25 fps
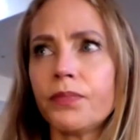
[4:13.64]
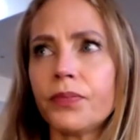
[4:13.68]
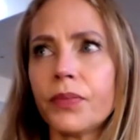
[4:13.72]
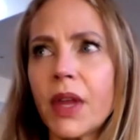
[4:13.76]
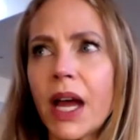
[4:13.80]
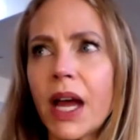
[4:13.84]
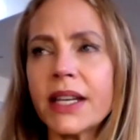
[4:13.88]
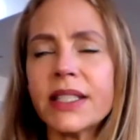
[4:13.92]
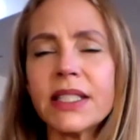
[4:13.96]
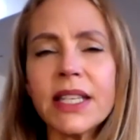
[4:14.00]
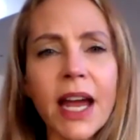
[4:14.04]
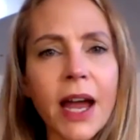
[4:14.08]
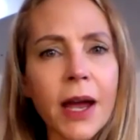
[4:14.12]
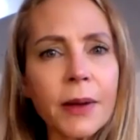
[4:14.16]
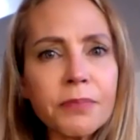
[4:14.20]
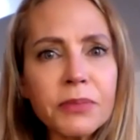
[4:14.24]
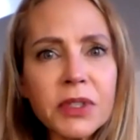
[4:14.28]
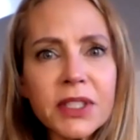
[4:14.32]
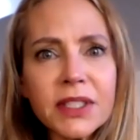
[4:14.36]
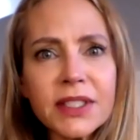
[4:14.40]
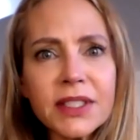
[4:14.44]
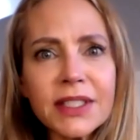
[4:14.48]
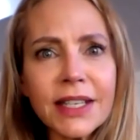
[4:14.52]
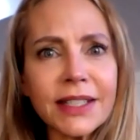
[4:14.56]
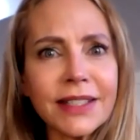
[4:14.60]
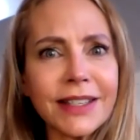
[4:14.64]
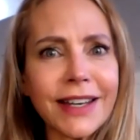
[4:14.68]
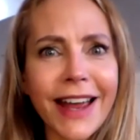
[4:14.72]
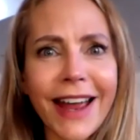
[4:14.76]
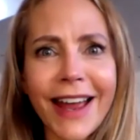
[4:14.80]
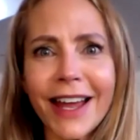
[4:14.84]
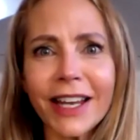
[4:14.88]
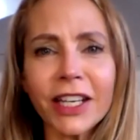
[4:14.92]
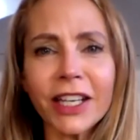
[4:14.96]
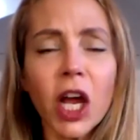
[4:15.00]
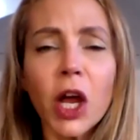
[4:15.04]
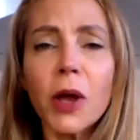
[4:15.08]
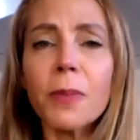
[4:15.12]
attempts and
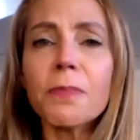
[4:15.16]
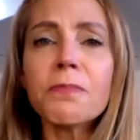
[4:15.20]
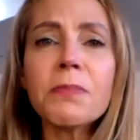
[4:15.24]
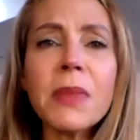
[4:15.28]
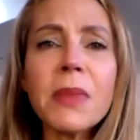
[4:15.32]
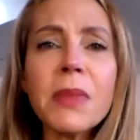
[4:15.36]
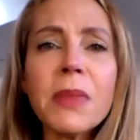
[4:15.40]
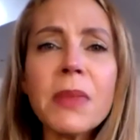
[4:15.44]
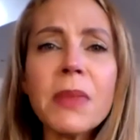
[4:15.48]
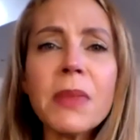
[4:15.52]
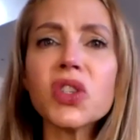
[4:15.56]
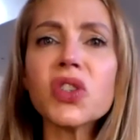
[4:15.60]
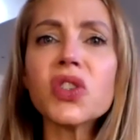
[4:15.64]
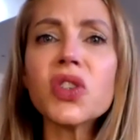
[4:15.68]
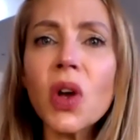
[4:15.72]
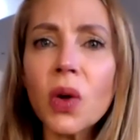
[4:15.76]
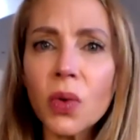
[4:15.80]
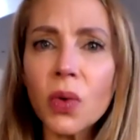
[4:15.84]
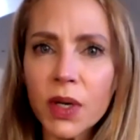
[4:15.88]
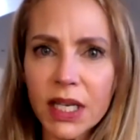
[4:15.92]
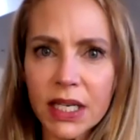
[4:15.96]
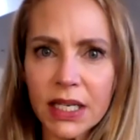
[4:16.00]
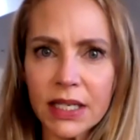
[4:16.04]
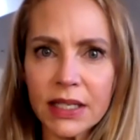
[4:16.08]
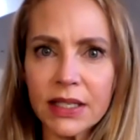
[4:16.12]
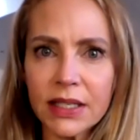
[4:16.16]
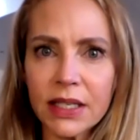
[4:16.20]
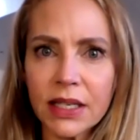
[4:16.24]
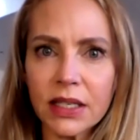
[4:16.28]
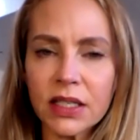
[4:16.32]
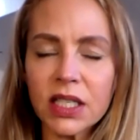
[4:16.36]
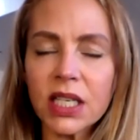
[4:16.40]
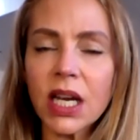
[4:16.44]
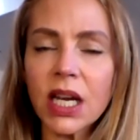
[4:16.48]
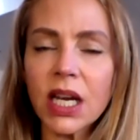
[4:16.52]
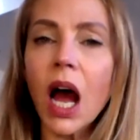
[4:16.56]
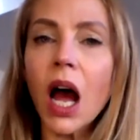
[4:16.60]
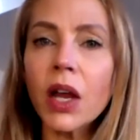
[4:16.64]
made it so easy
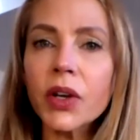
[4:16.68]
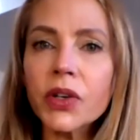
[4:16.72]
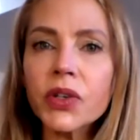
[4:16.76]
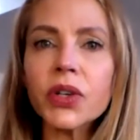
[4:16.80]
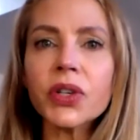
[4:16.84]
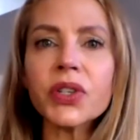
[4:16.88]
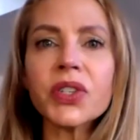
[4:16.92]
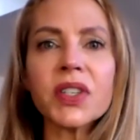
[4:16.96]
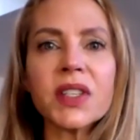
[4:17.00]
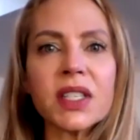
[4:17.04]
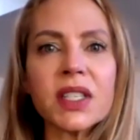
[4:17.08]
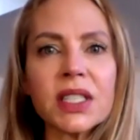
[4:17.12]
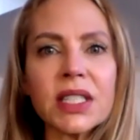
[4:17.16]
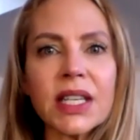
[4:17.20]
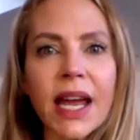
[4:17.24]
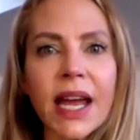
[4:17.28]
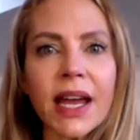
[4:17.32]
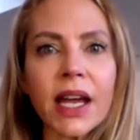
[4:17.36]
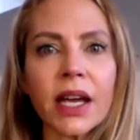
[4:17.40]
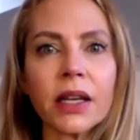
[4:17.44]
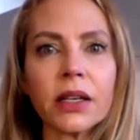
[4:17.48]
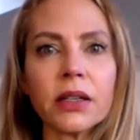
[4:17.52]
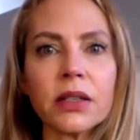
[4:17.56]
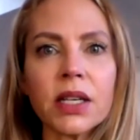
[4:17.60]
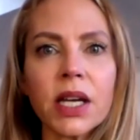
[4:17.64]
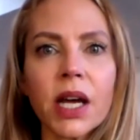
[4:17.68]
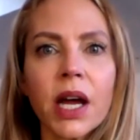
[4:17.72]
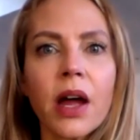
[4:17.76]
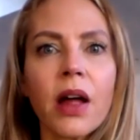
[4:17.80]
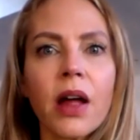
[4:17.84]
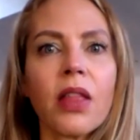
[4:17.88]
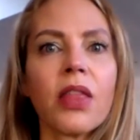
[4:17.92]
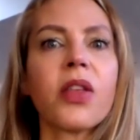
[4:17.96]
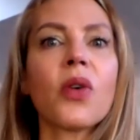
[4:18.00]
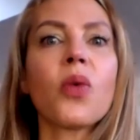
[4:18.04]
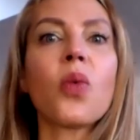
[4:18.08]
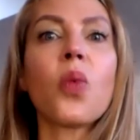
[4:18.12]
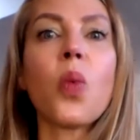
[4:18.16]
to understand
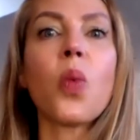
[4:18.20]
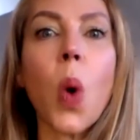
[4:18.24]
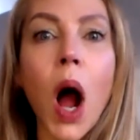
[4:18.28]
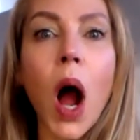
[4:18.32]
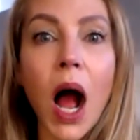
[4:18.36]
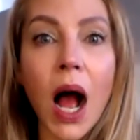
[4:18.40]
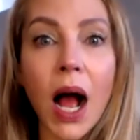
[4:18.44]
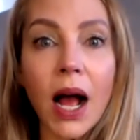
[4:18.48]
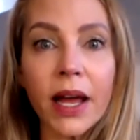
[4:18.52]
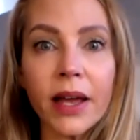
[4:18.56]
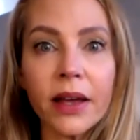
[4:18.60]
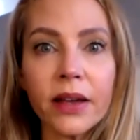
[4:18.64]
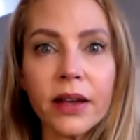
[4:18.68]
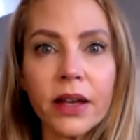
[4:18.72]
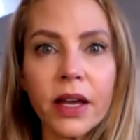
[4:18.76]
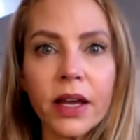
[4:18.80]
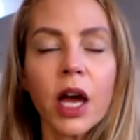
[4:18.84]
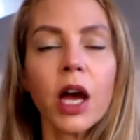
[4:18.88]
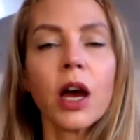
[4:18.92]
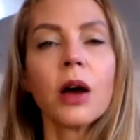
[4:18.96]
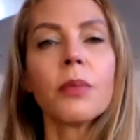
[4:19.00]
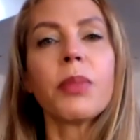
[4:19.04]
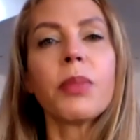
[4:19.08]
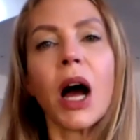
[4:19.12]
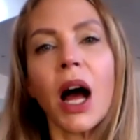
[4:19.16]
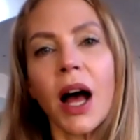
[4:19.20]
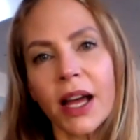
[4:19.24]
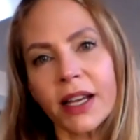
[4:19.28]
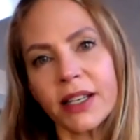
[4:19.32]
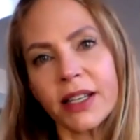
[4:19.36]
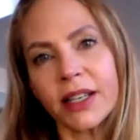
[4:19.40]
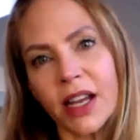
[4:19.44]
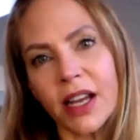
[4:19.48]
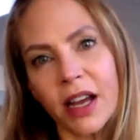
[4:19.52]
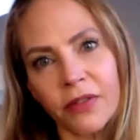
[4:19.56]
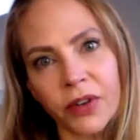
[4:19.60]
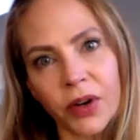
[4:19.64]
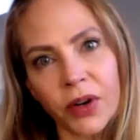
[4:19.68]
the why behind
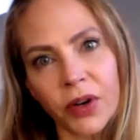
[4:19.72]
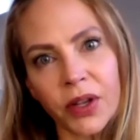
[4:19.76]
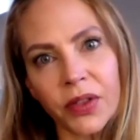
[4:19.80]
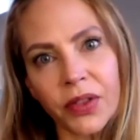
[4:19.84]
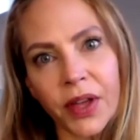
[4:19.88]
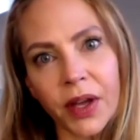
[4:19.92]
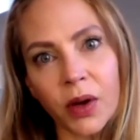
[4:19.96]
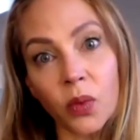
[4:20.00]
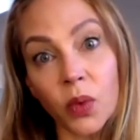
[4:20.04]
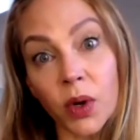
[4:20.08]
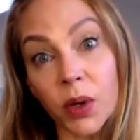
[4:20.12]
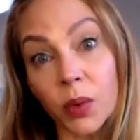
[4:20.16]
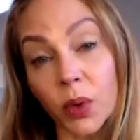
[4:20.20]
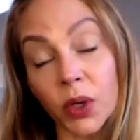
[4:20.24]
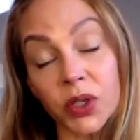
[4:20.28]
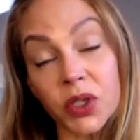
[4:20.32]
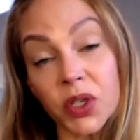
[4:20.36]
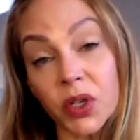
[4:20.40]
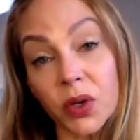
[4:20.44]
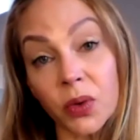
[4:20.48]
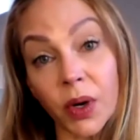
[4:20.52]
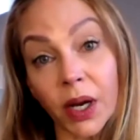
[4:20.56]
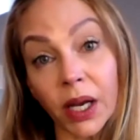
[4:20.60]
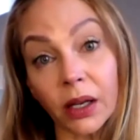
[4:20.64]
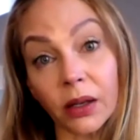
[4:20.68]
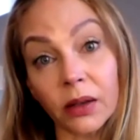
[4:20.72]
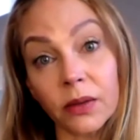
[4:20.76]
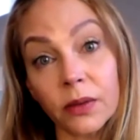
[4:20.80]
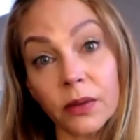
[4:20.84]
everything we were doing.